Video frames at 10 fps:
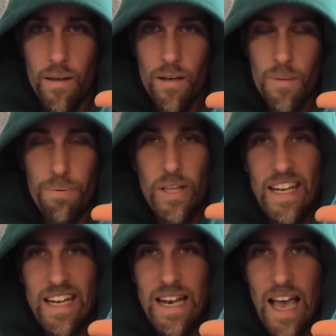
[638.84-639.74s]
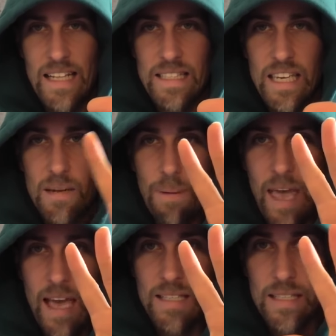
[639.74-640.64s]
completed 19
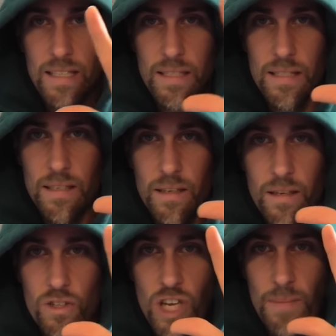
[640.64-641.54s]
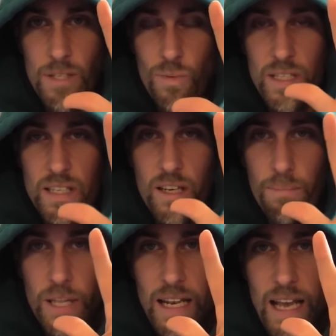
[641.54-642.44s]
passes Jameis Winston
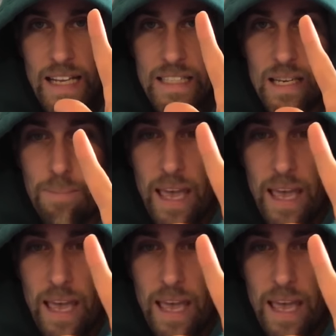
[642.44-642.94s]
completed 19